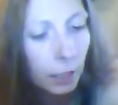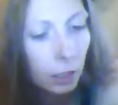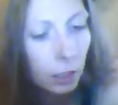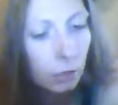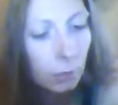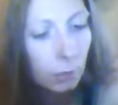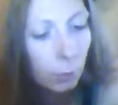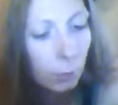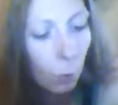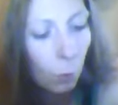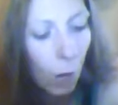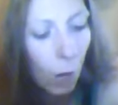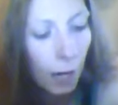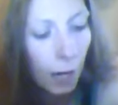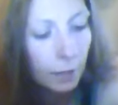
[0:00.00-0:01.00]
you've been
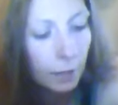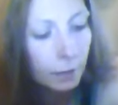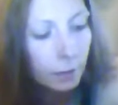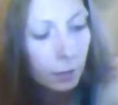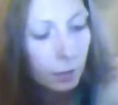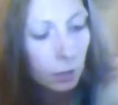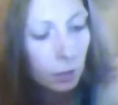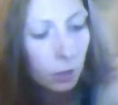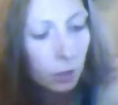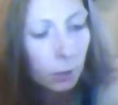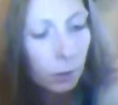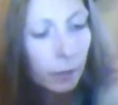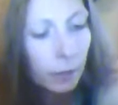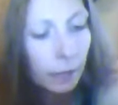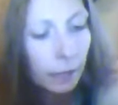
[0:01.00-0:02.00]
wise in
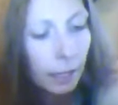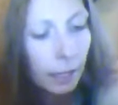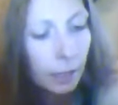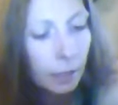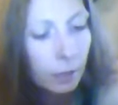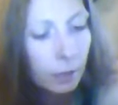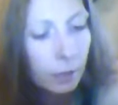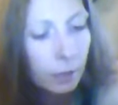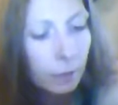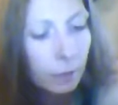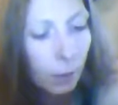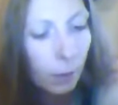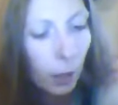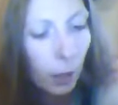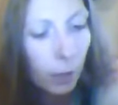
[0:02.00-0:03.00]
doing that thus
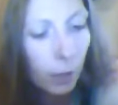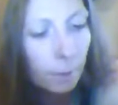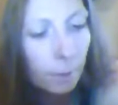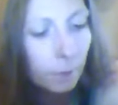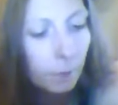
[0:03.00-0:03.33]
far.